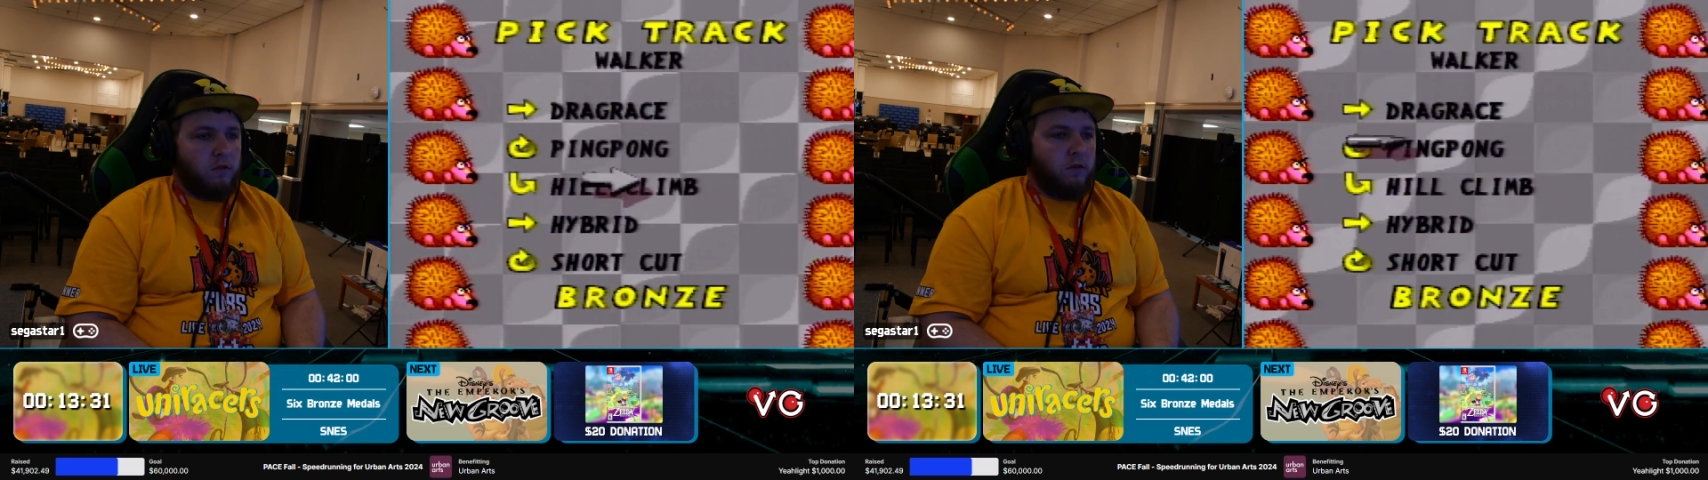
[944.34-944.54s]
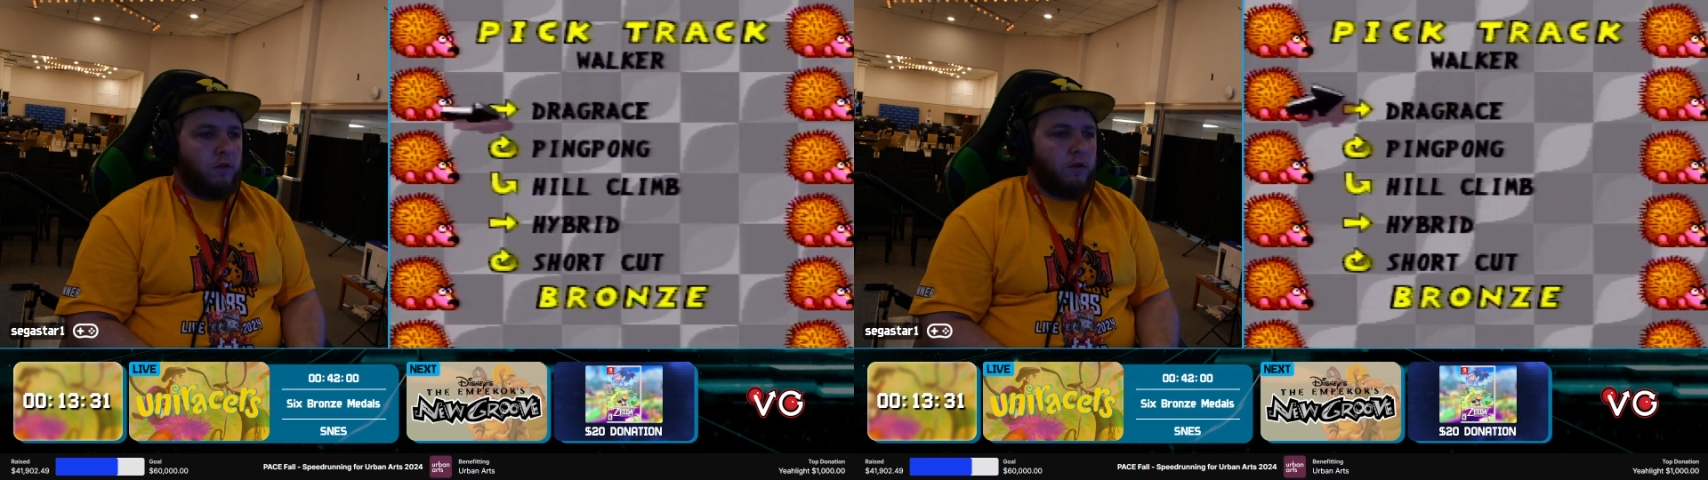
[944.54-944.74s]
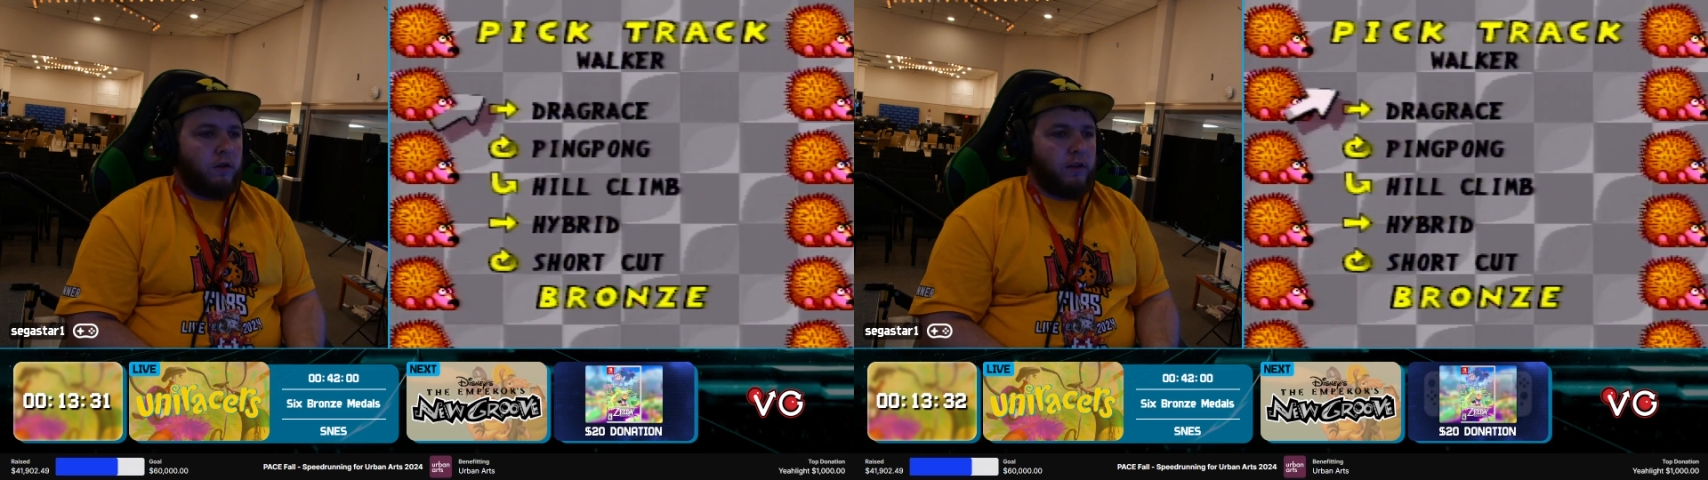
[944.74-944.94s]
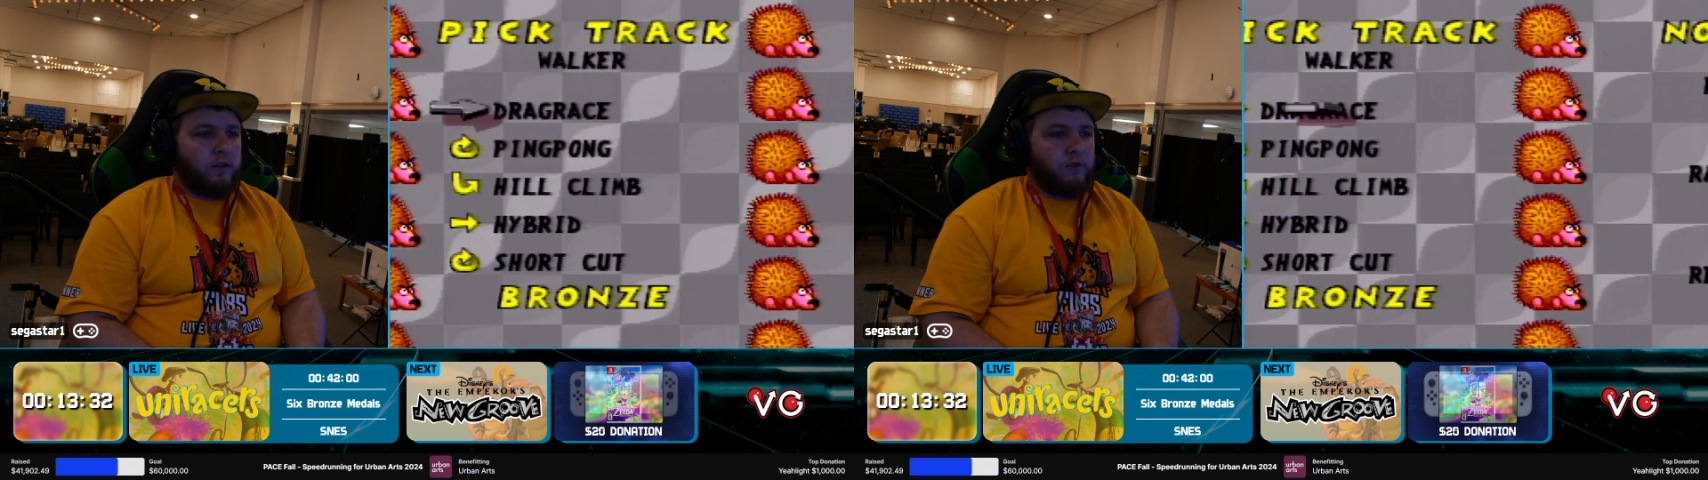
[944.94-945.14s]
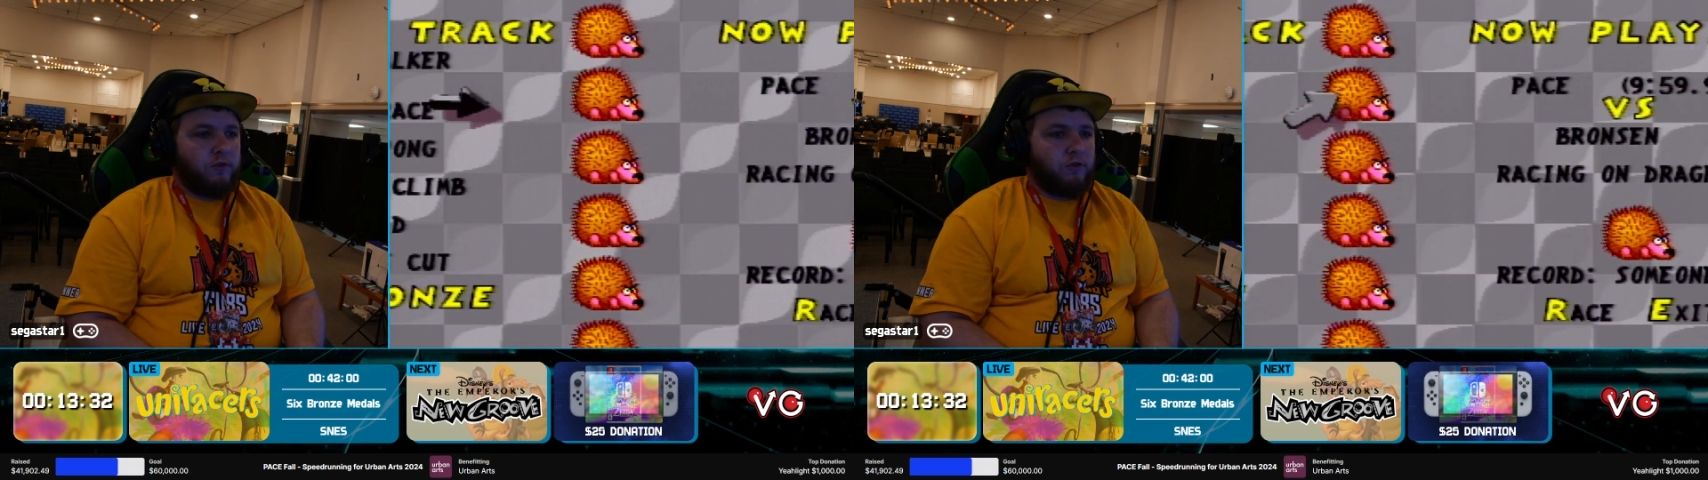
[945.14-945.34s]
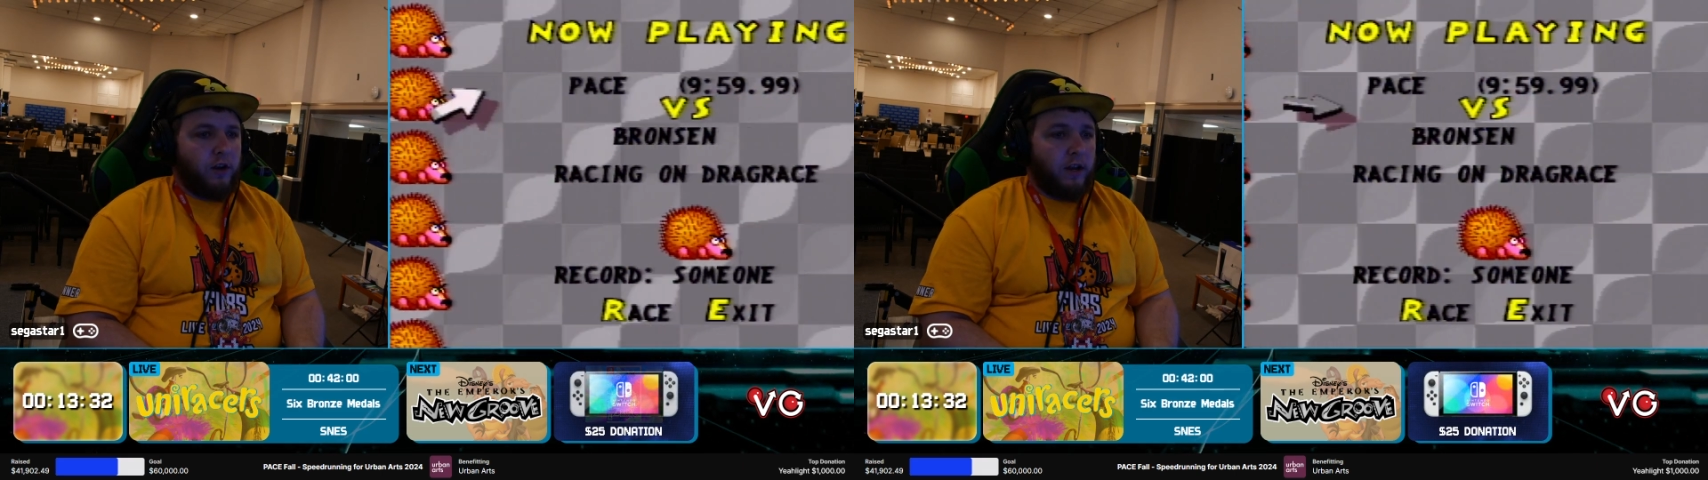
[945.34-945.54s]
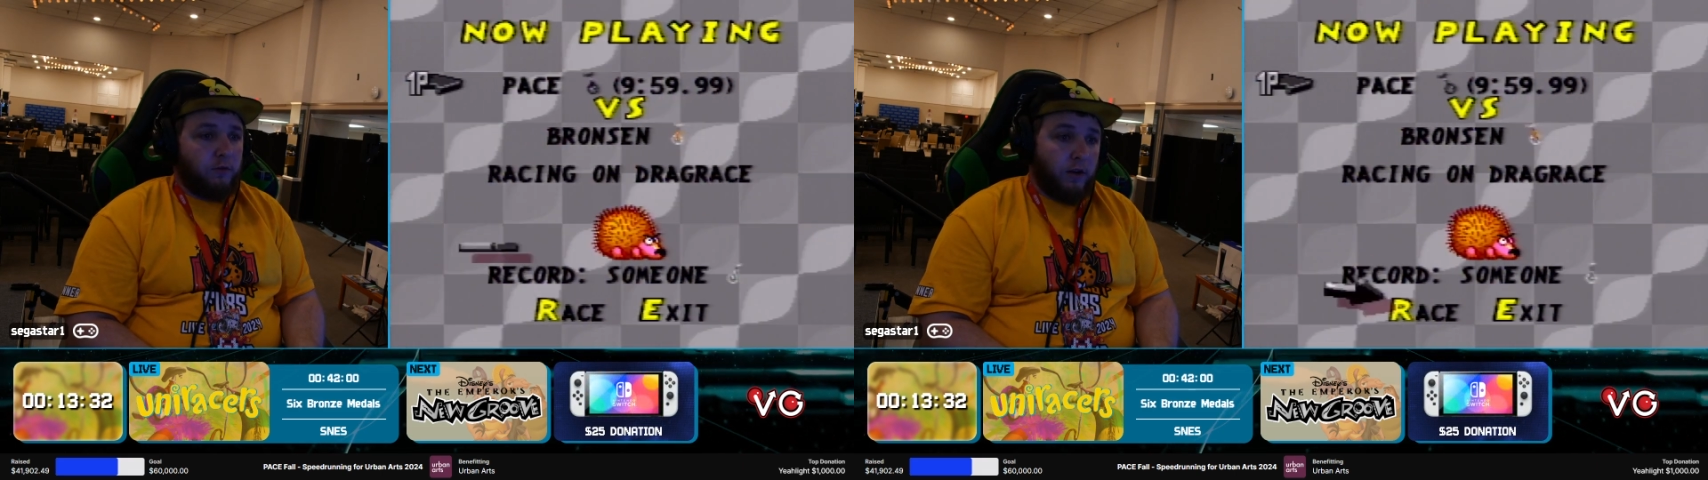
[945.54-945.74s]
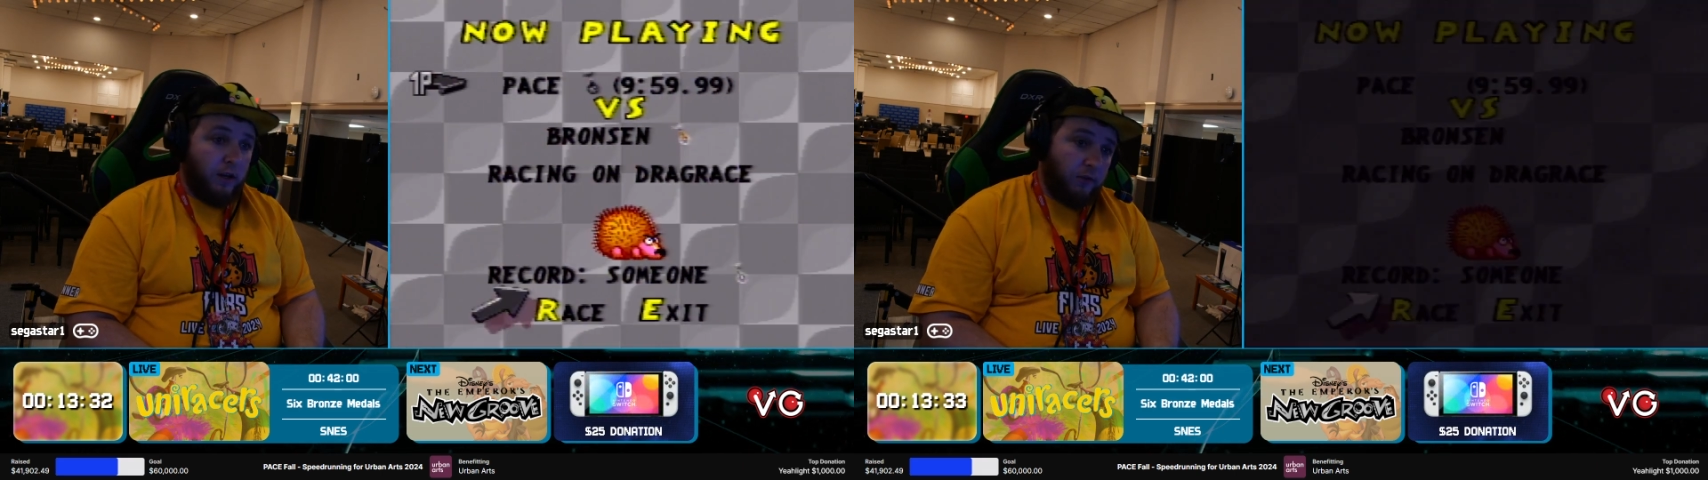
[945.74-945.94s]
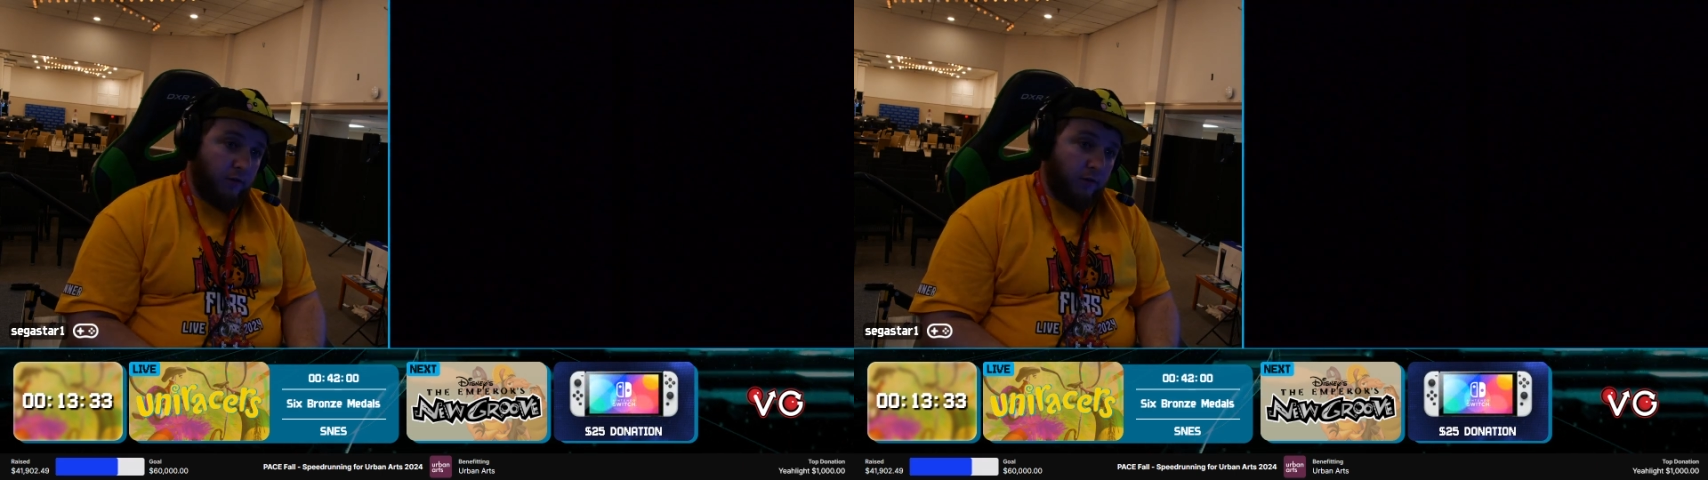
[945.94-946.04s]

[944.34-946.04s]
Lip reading: Alright, next is Drag Race,